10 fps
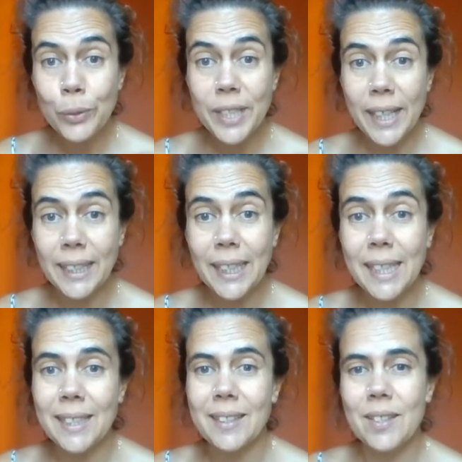
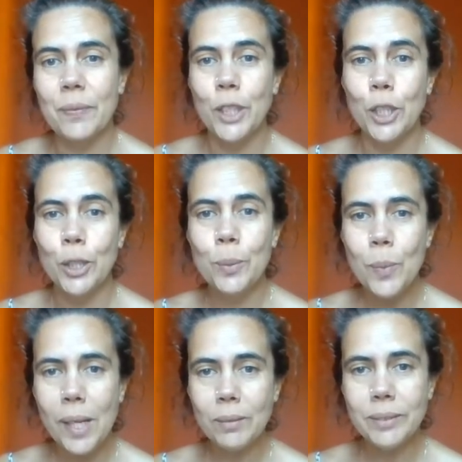techniques for you.
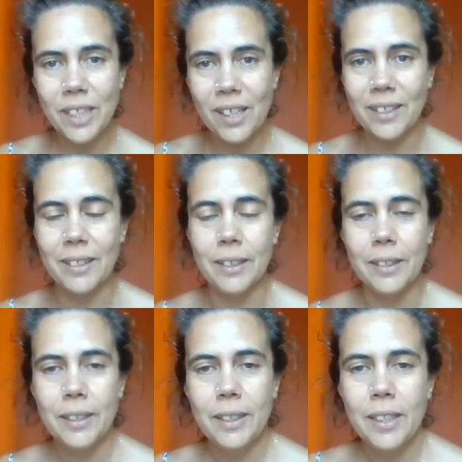Well done.
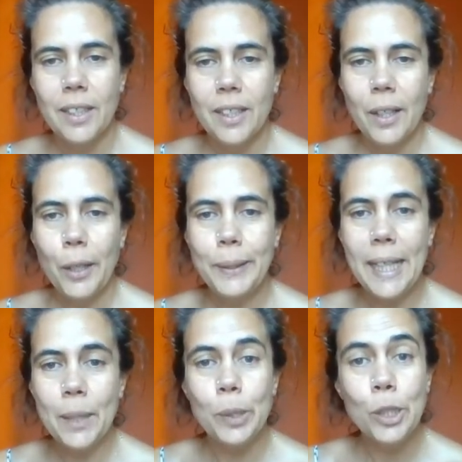
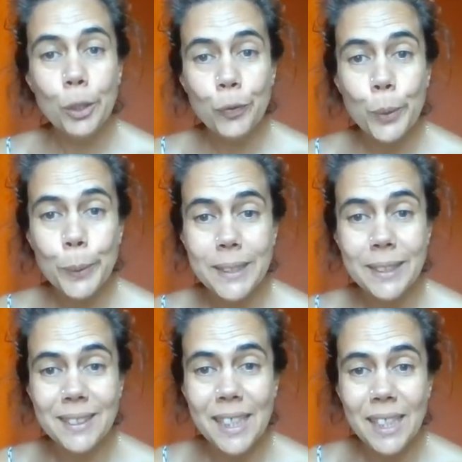Okay, we'll look forward
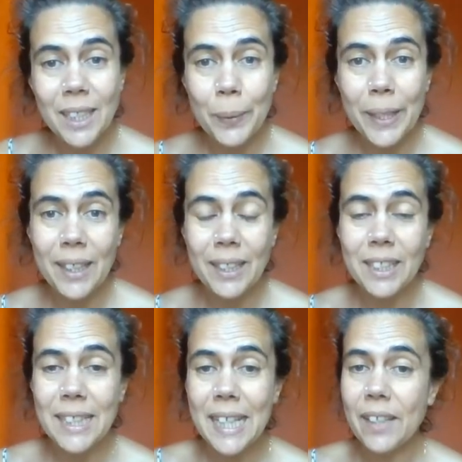to seeing you at
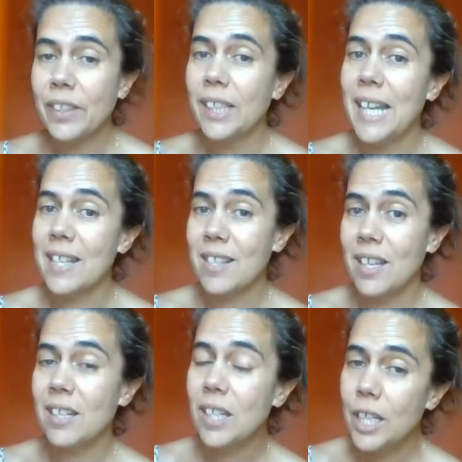another
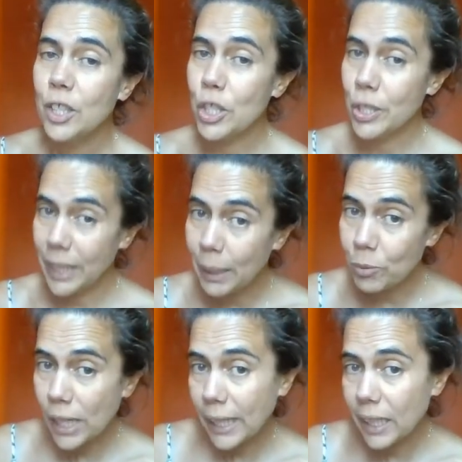lesson. Just keep
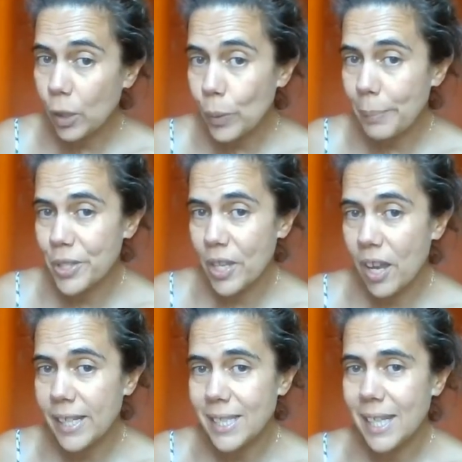checking our
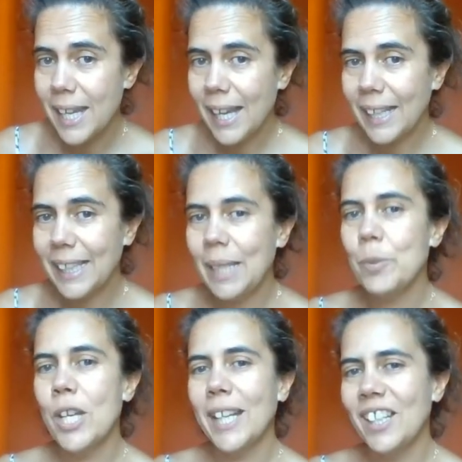website and
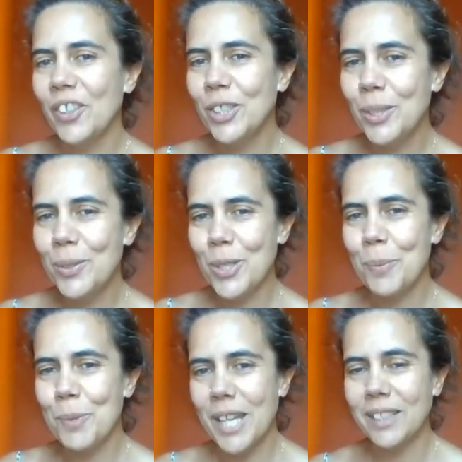keep checking our
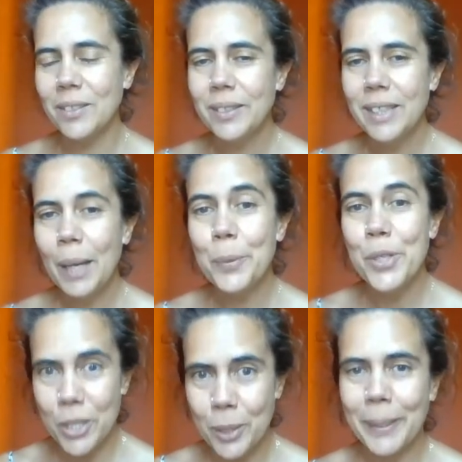YouTube channel, and we'll
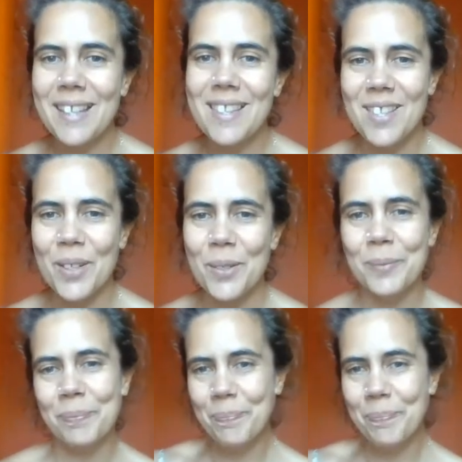see you again soon.